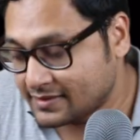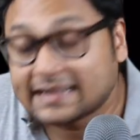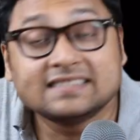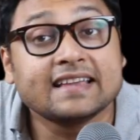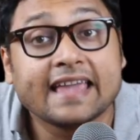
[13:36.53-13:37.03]

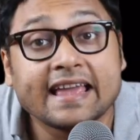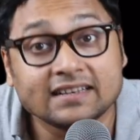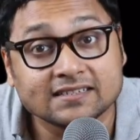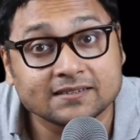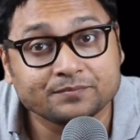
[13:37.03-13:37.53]
That's a
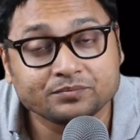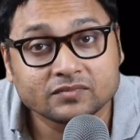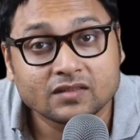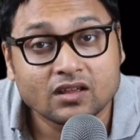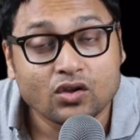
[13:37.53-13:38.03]
hint.
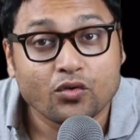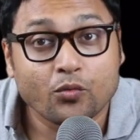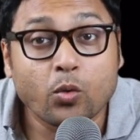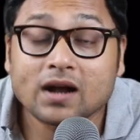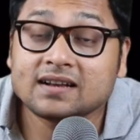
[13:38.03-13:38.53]

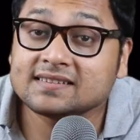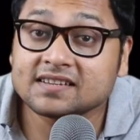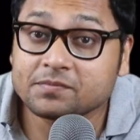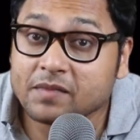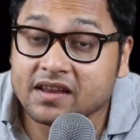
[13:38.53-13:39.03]
What
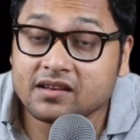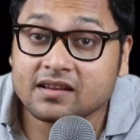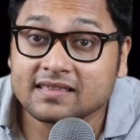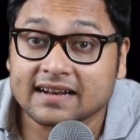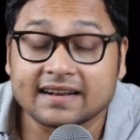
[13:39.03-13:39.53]
does it
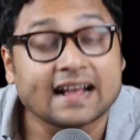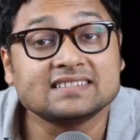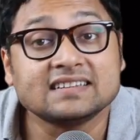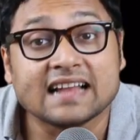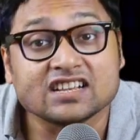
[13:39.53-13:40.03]
mean that it
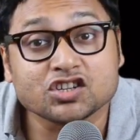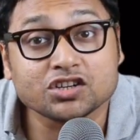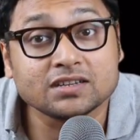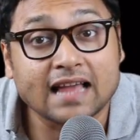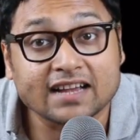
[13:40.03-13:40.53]
has a
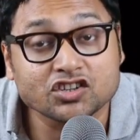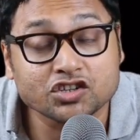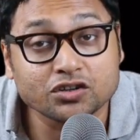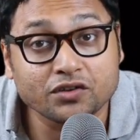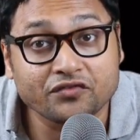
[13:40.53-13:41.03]
natural
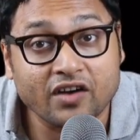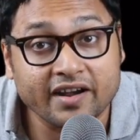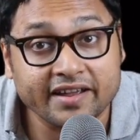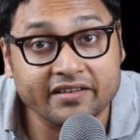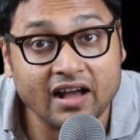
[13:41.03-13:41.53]
action on
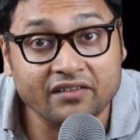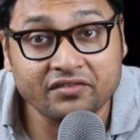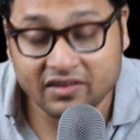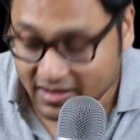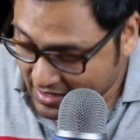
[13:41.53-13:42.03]
Farey graph?